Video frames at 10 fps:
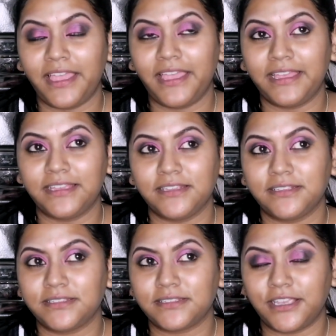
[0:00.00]

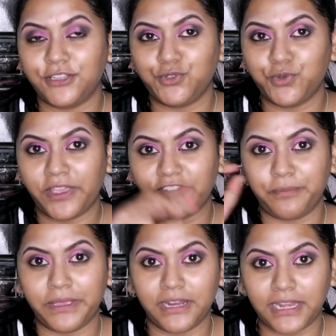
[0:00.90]
as I do
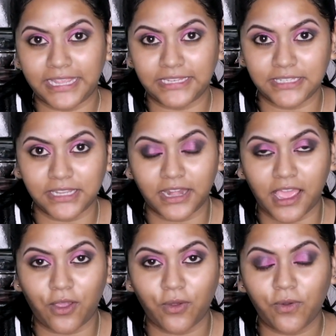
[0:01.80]
have better lighting
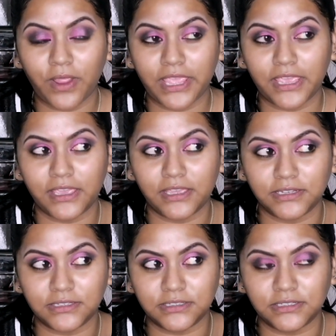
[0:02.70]
now
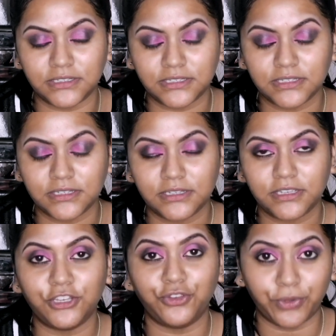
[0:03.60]
and
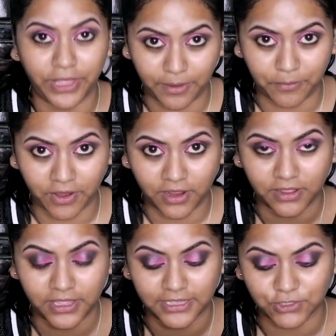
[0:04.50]
a new camera
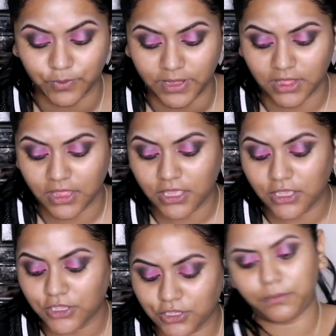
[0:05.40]
as well.
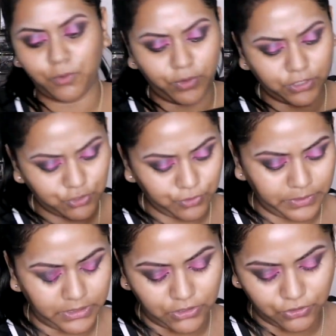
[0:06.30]
What I'm going to
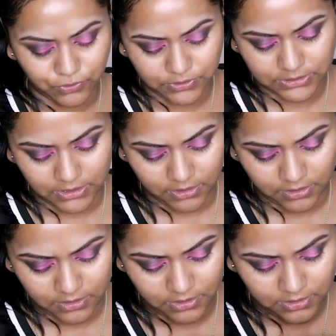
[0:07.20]
be
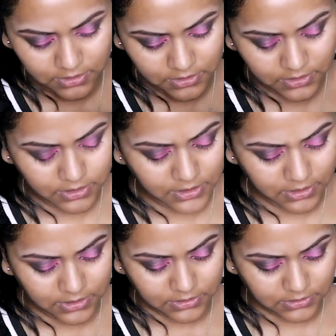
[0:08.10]
using
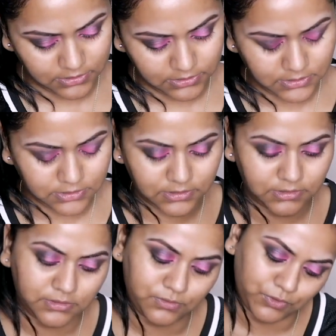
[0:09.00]
is,
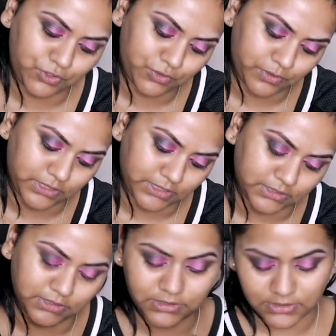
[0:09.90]
which one
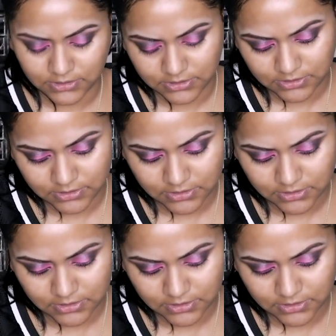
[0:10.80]
is it?